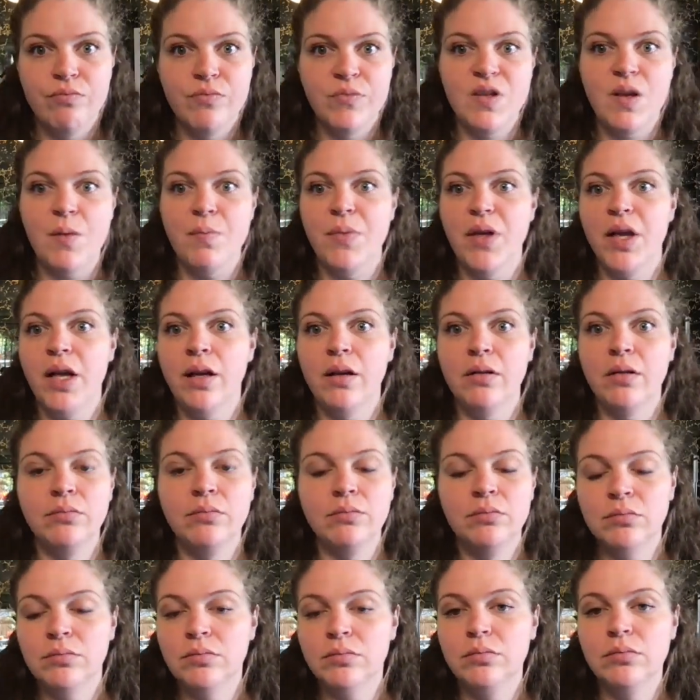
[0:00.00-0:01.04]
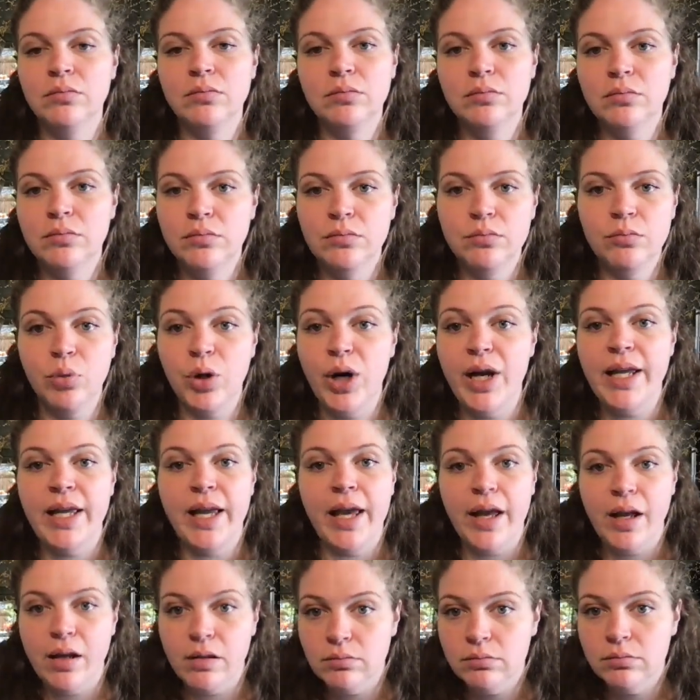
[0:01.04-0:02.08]
something
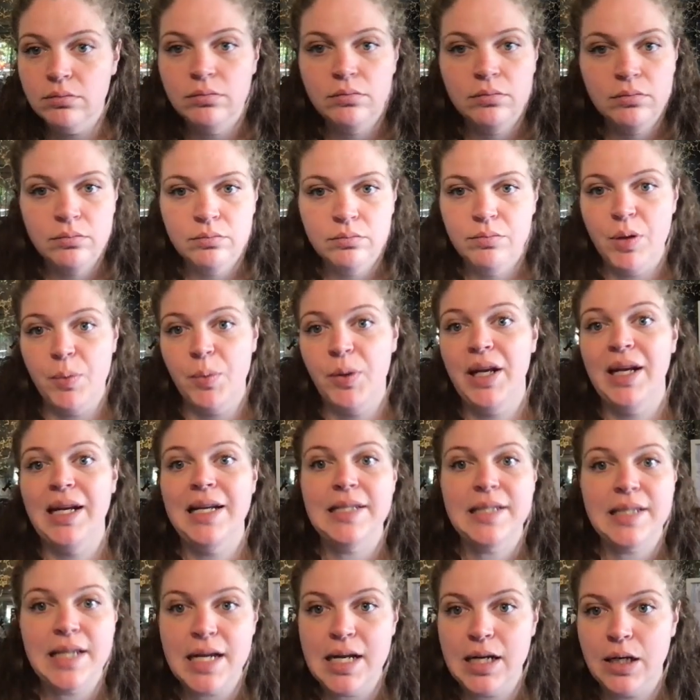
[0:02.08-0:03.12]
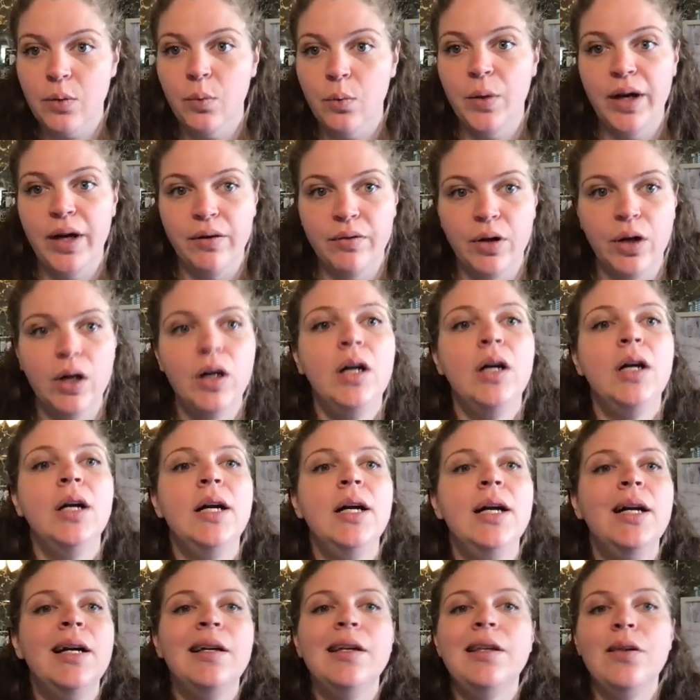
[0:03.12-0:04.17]
breaking, people getting sick, whatever.
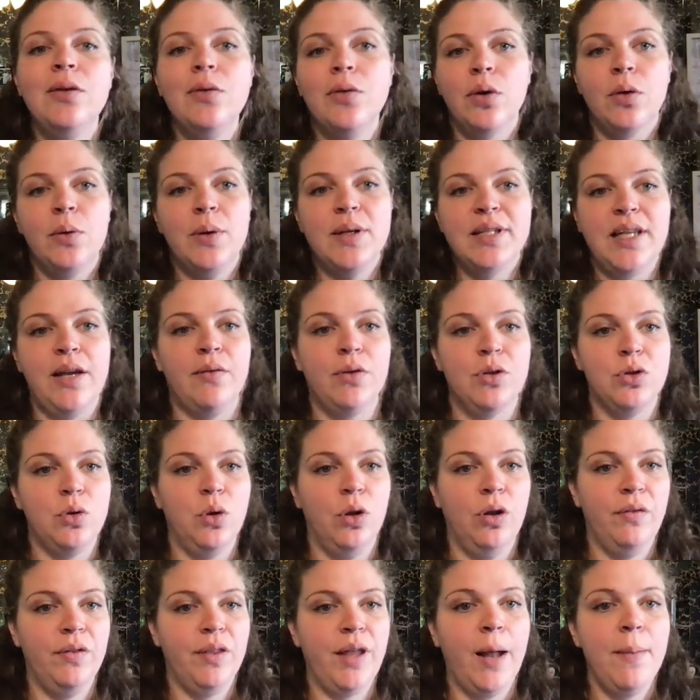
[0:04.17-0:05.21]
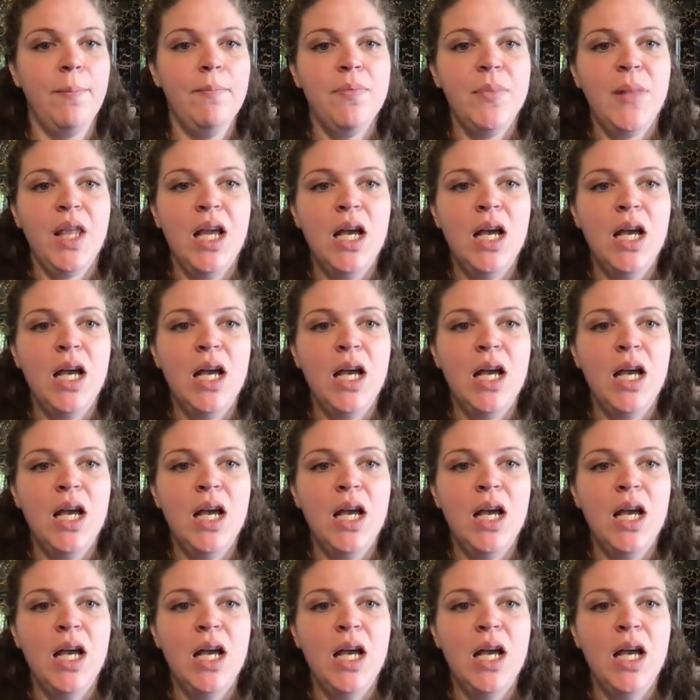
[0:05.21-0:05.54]
You don't always have control over that.